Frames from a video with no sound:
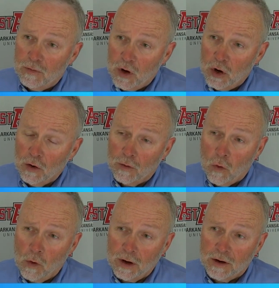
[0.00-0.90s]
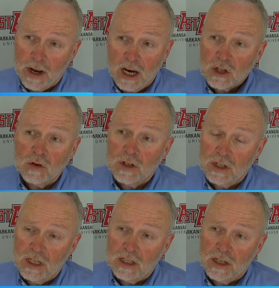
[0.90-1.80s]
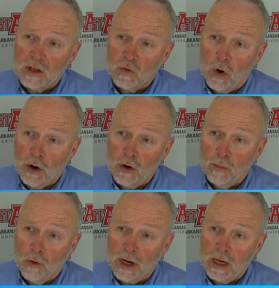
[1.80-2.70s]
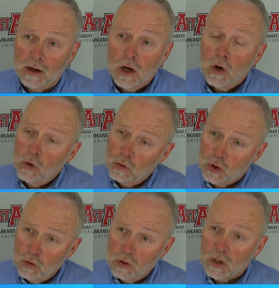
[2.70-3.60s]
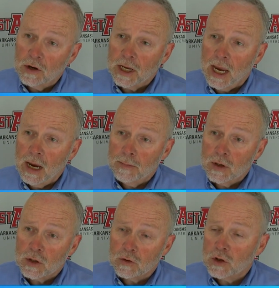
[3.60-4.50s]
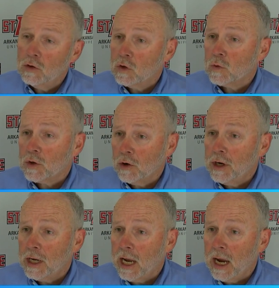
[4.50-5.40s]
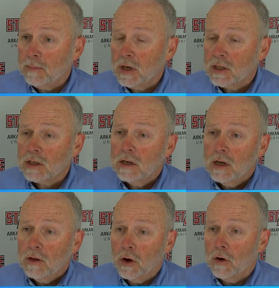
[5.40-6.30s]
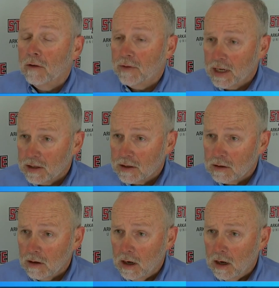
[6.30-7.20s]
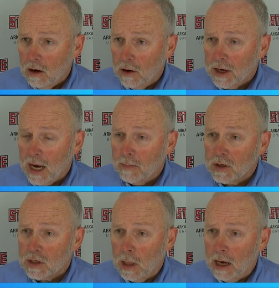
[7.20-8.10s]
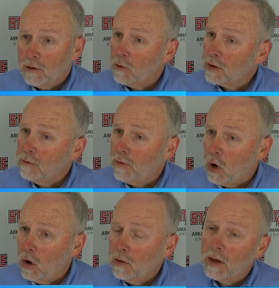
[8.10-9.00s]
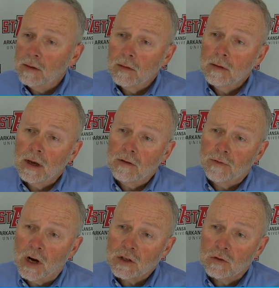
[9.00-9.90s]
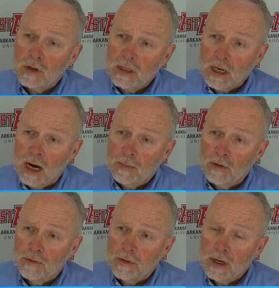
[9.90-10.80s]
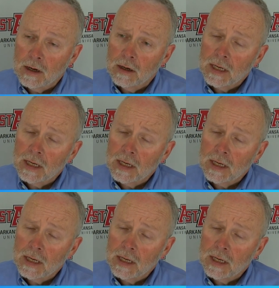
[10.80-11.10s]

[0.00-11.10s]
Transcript: of year, according to national statistics, where you're bringing new students onto campus or students returning to campus. There are events uh, on campus a lot during the fall that, that foster these type of uh,